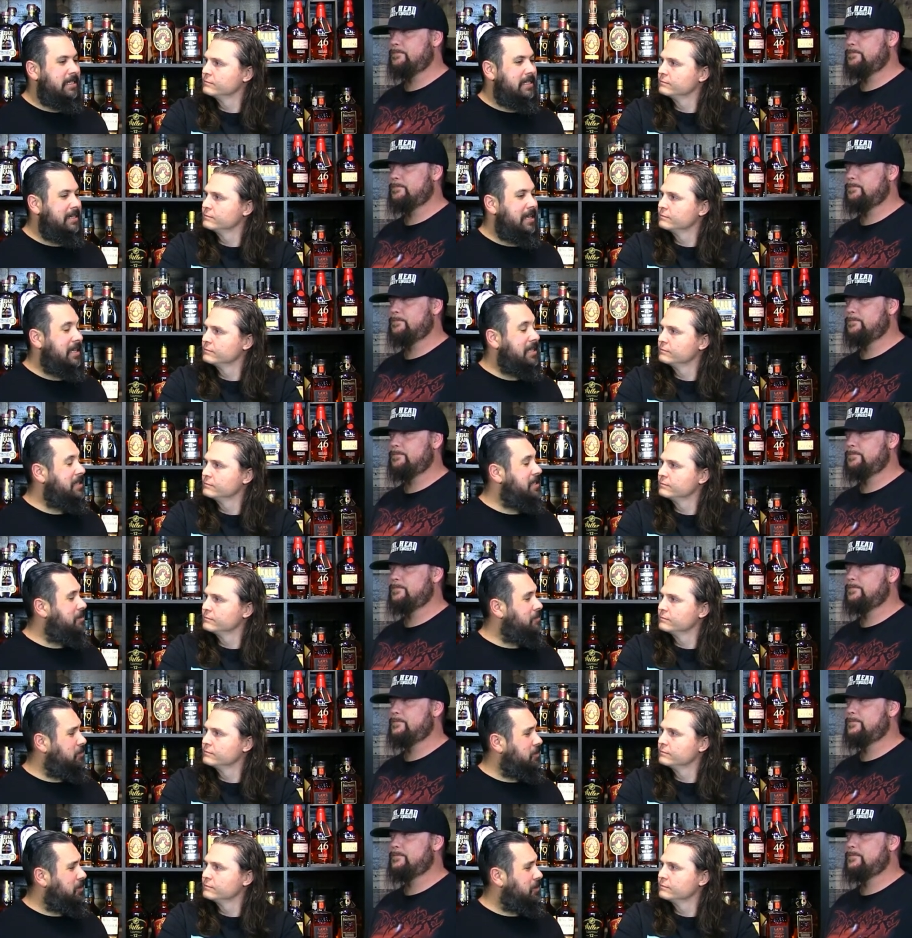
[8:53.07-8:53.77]

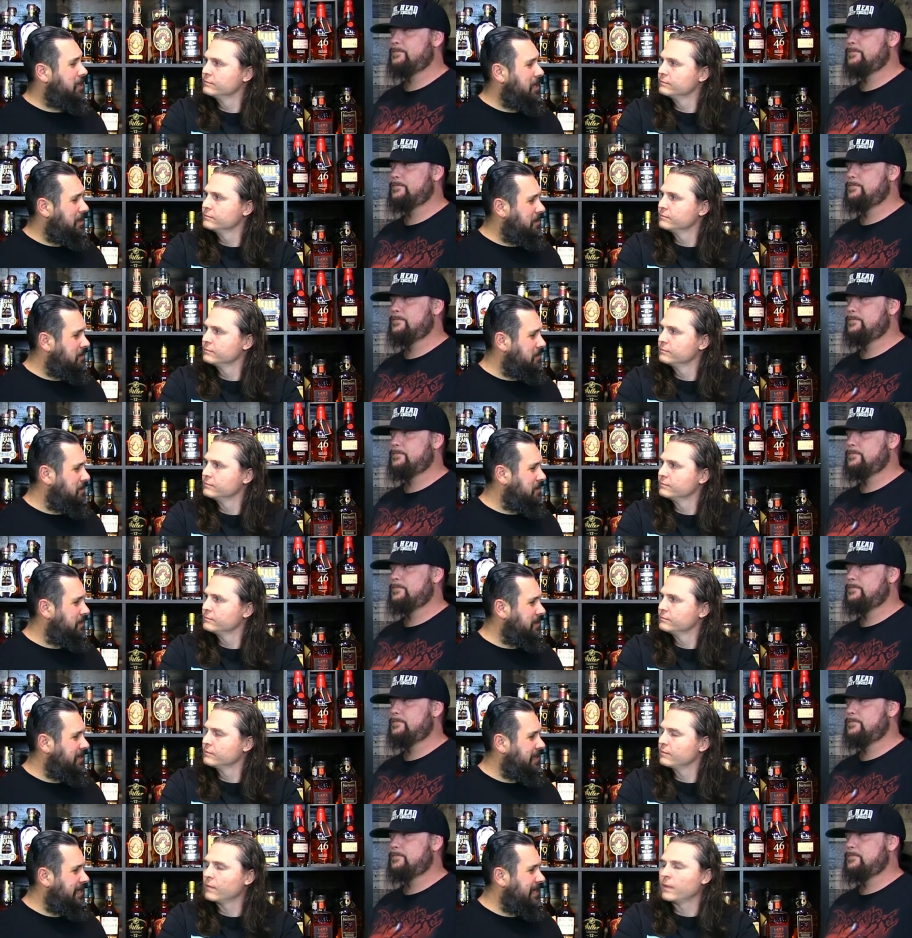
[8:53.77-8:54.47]
Speaker 1: Nuns Will Shudder.
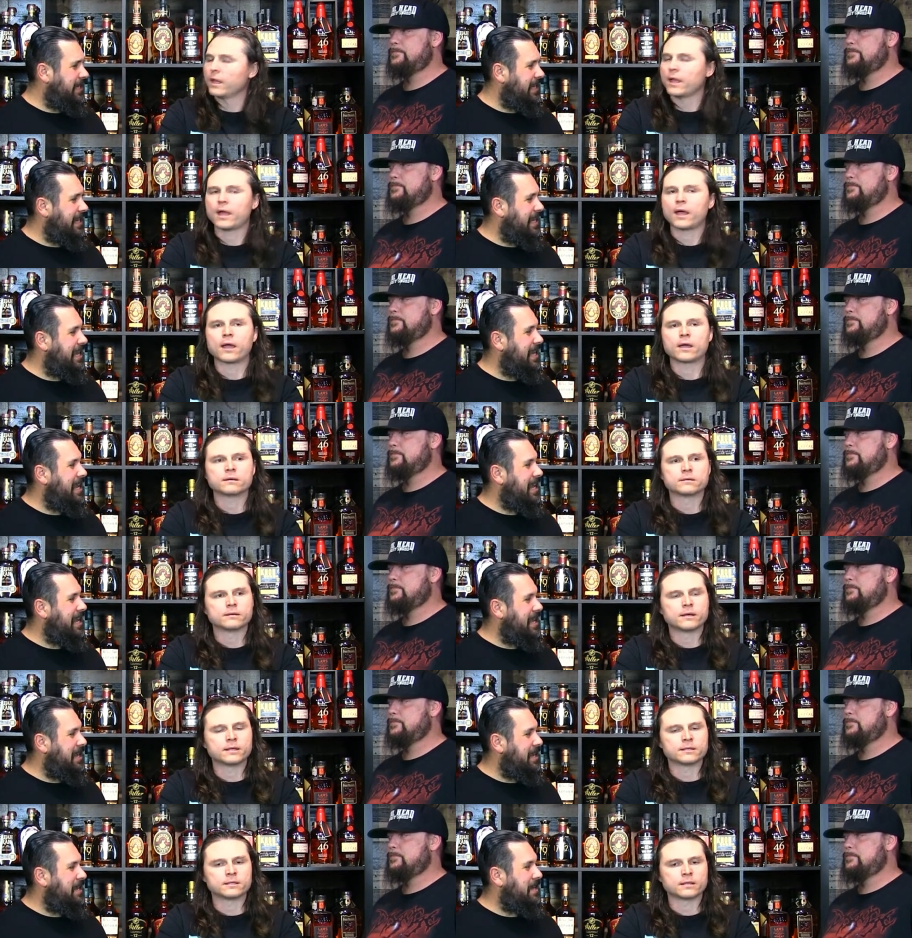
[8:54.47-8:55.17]
Speaker 2: Yeah,
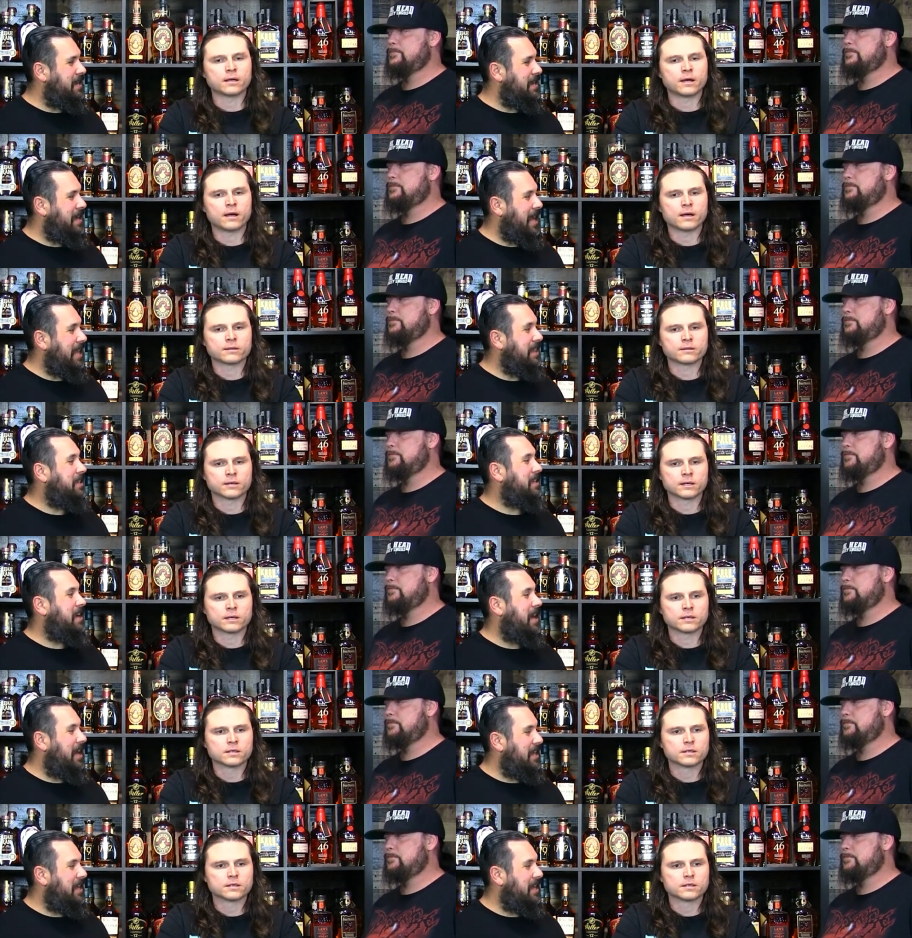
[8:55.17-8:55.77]
at the Gothic.